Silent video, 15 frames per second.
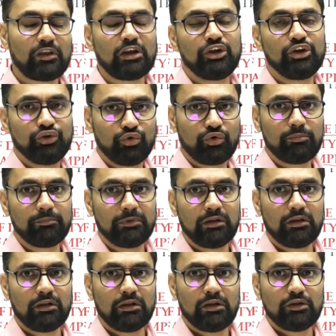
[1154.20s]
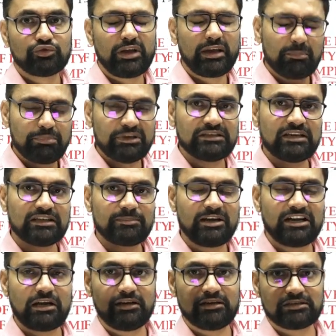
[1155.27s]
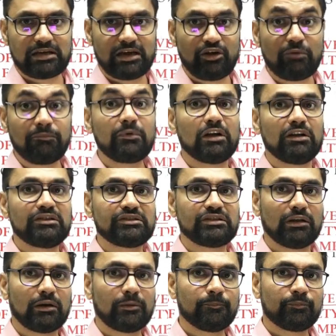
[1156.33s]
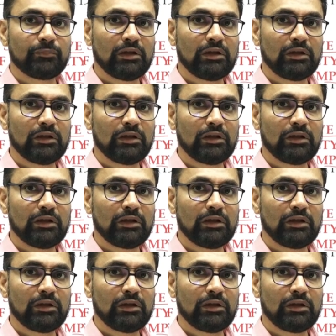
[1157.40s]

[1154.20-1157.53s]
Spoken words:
in Europe. So a business mentality is kind of culture.